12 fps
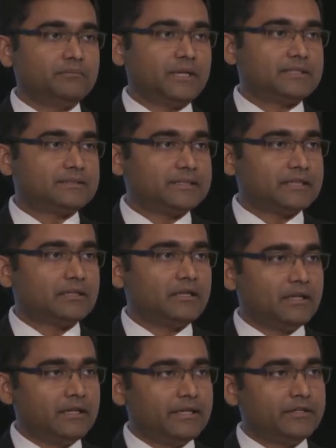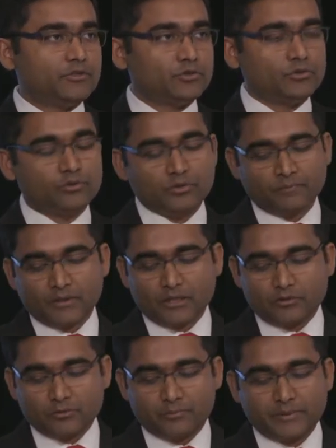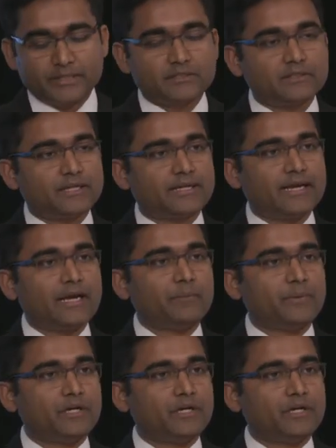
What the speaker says: particularly to bridge the gap